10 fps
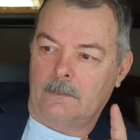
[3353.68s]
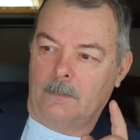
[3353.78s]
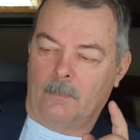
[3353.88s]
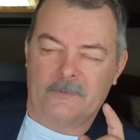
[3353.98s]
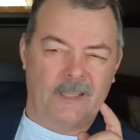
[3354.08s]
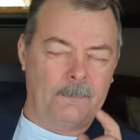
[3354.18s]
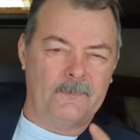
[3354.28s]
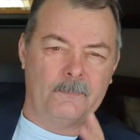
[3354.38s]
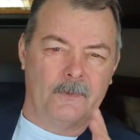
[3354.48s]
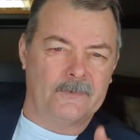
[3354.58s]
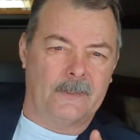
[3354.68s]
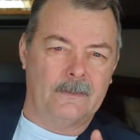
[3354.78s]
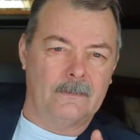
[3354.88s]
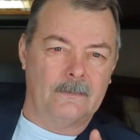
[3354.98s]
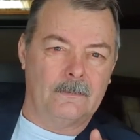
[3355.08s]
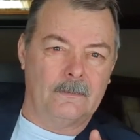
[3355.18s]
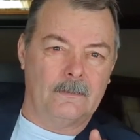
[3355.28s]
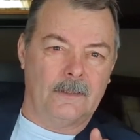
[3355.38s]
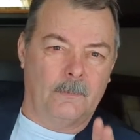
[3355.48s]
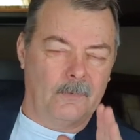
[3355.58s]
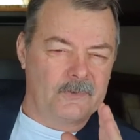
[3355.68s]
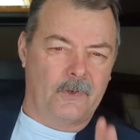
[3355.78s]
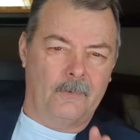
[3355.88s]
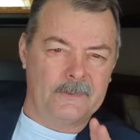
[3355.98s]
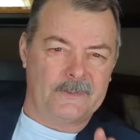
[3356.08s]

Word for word: the most hippest music, the most current